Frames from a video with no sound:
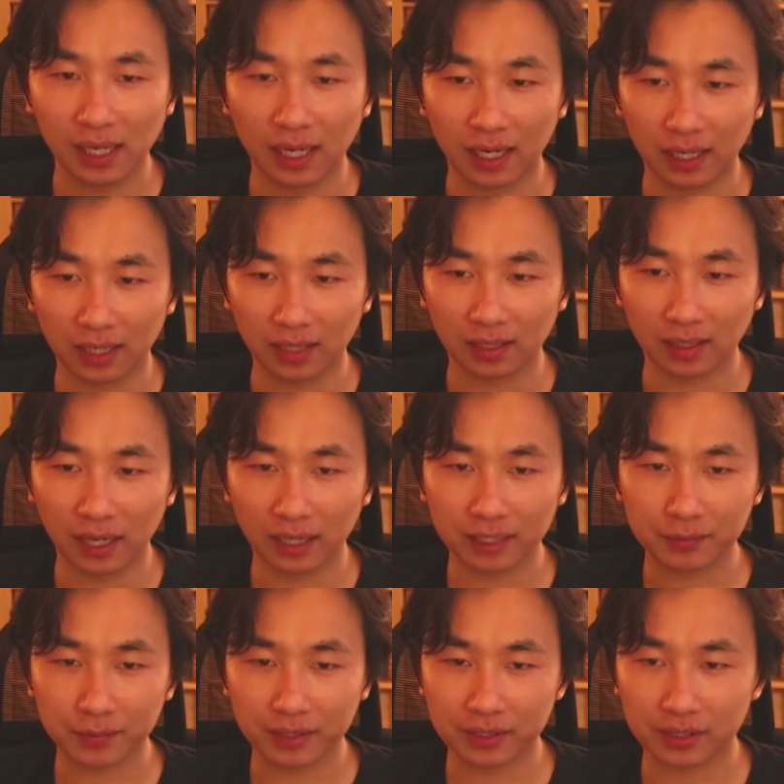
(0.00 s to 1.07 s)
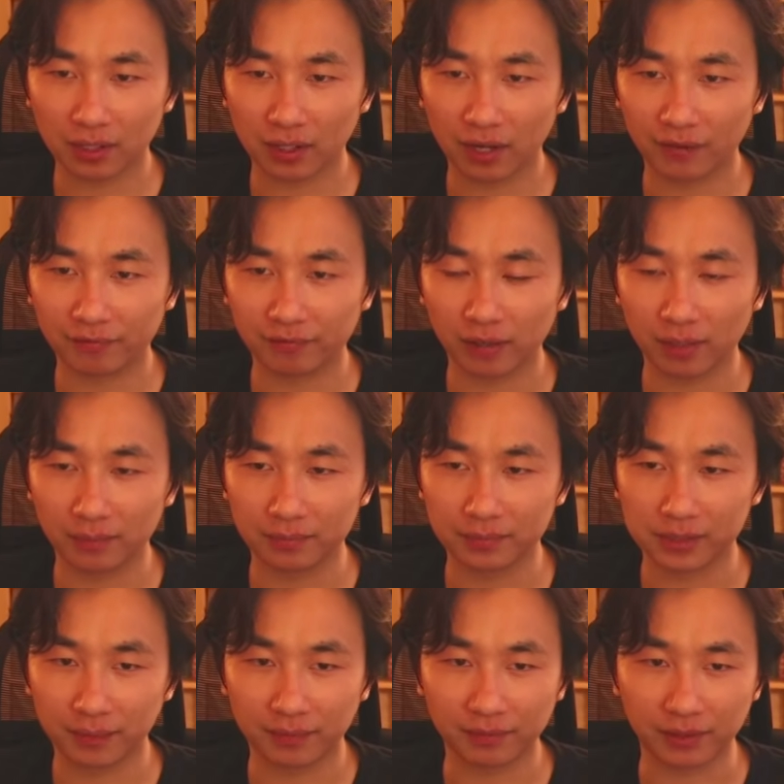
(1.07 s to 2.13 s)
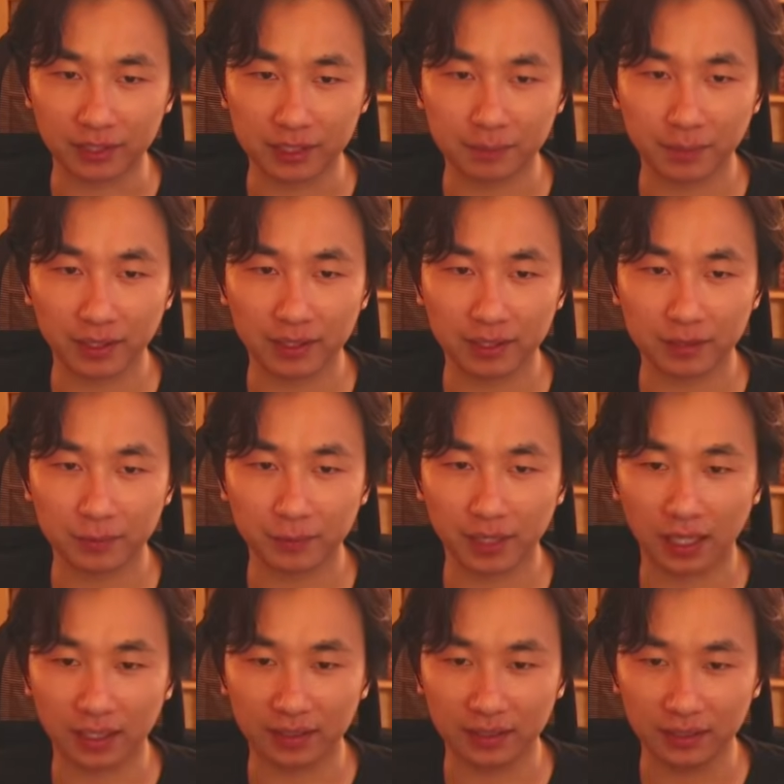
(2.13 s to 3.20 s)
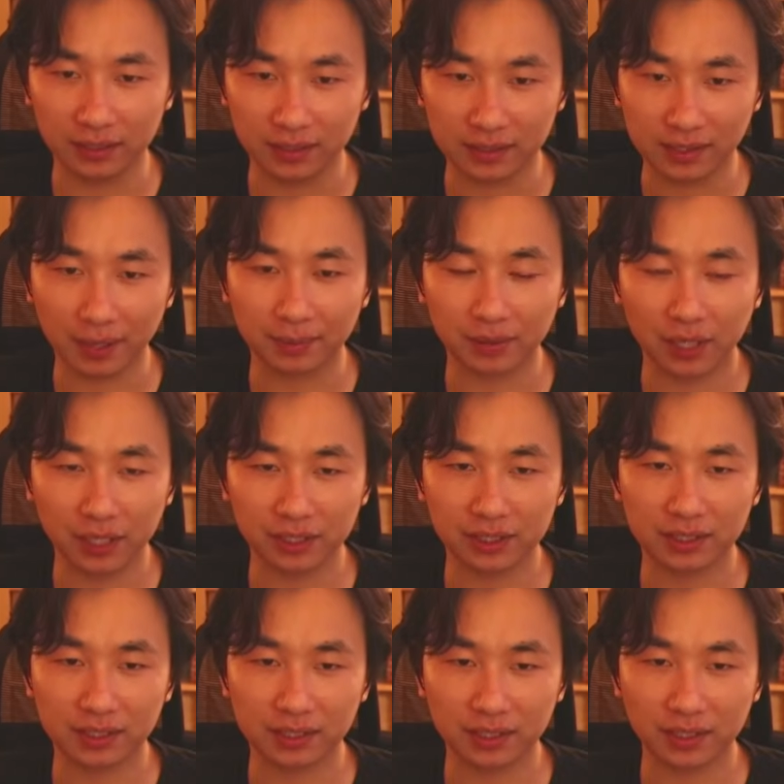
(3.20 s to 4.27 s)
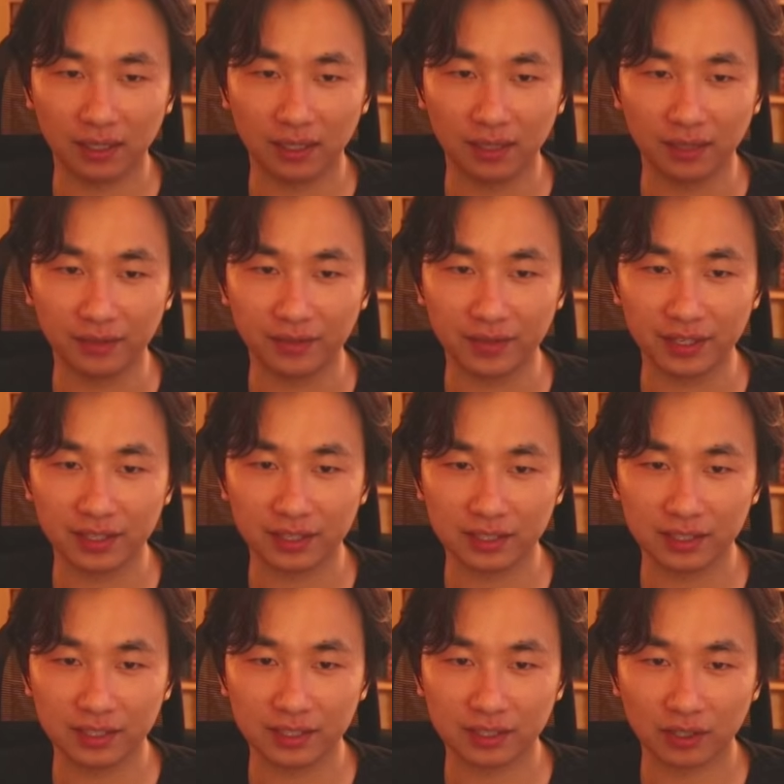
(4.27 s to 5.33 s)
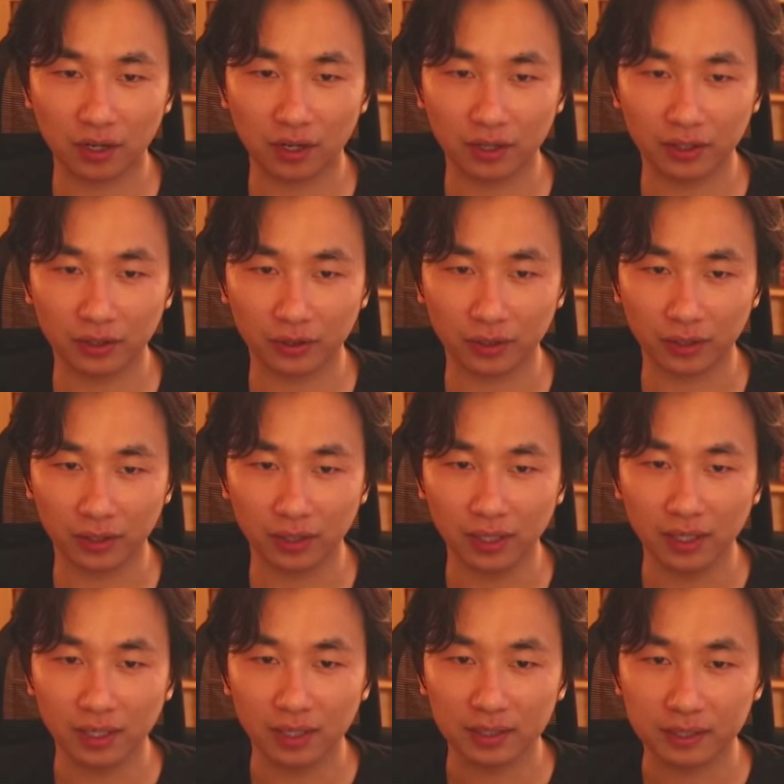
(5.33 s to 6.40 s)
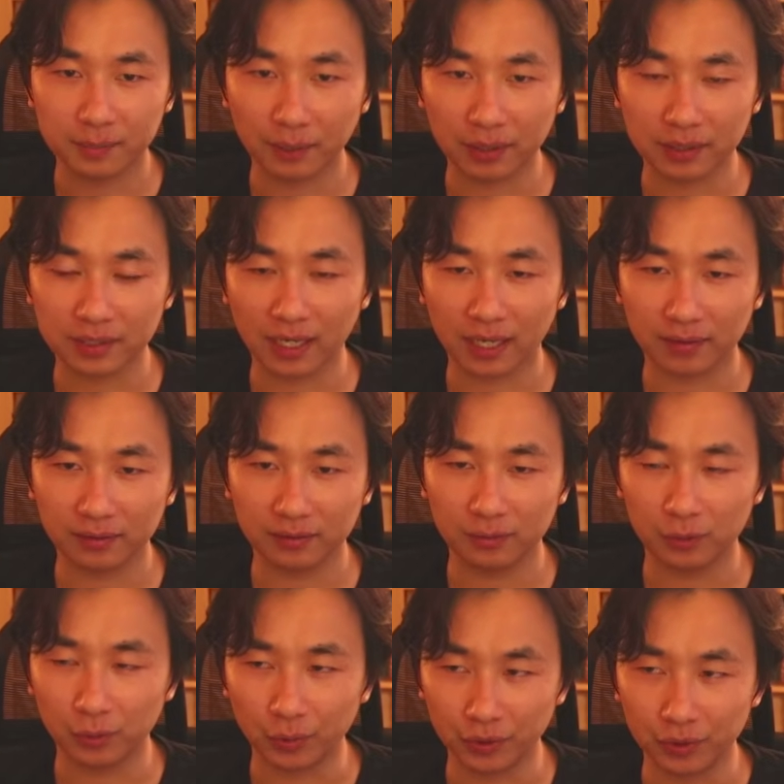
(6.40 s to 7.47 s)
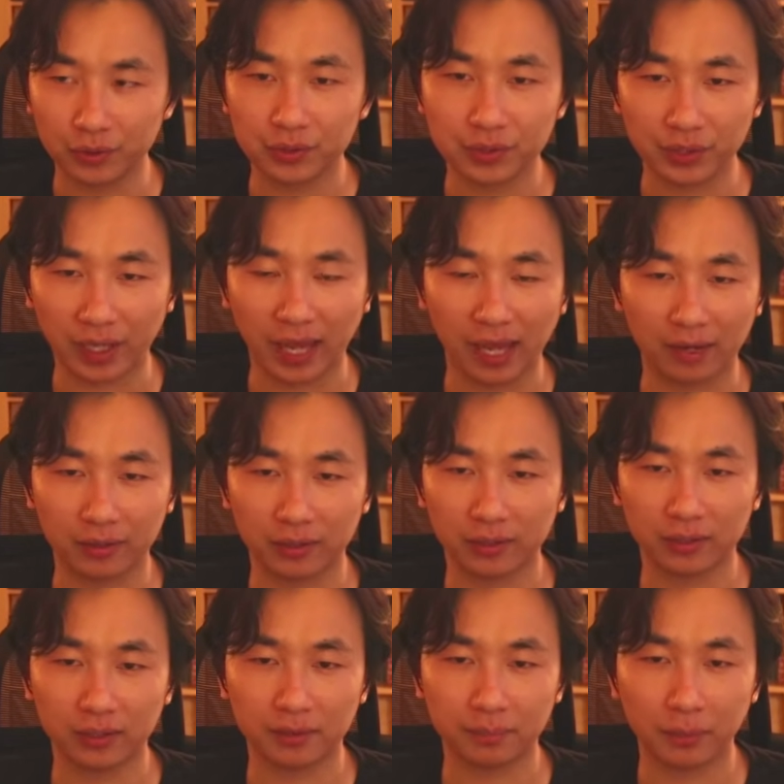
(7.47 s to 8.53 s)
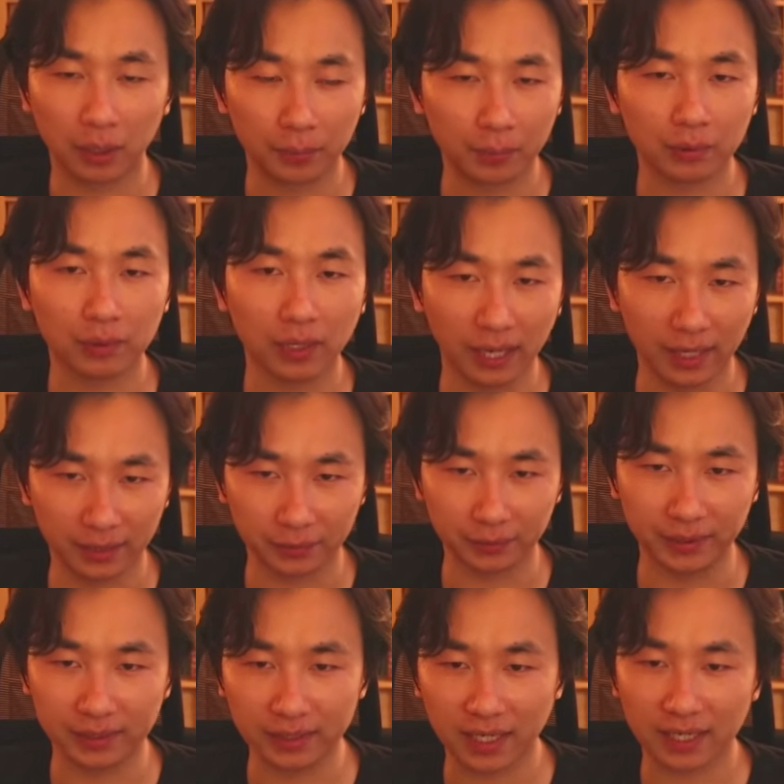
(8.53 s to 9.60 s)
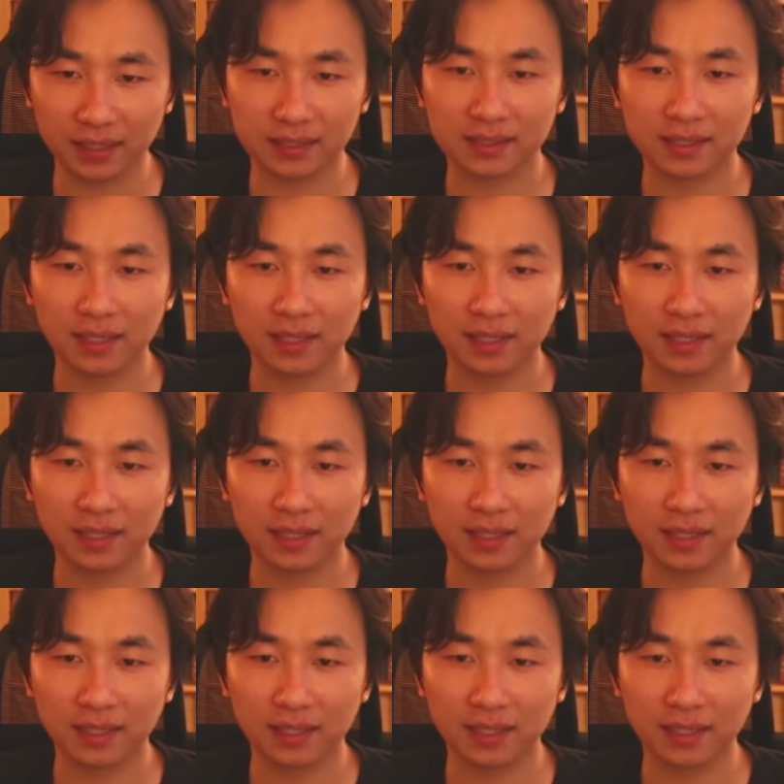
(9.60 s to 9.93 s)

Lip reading: I guess we could start off from some of our spells. We got the sabotages. These are your spells that you will use to counter purple and green decks.